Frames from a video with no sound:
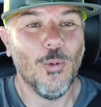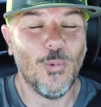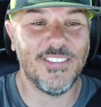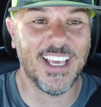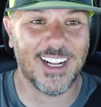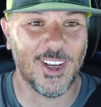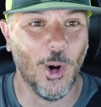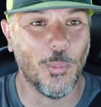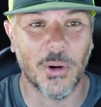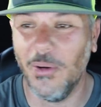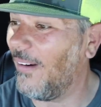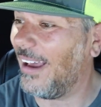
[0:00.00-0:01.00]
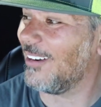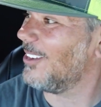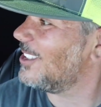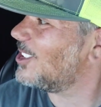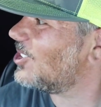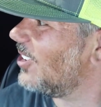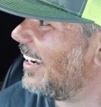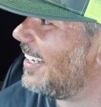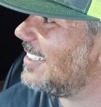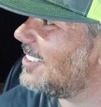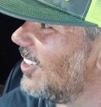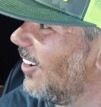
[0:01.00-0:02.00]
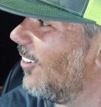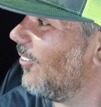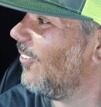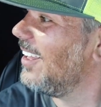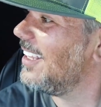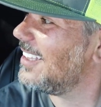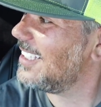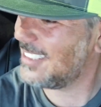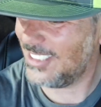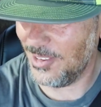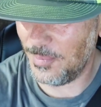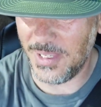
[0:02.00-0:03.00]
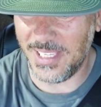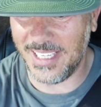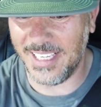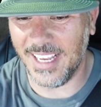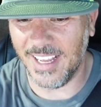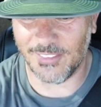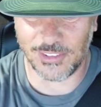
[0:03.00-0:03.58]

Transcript: We've got a GoPro out on the straight, so this should be a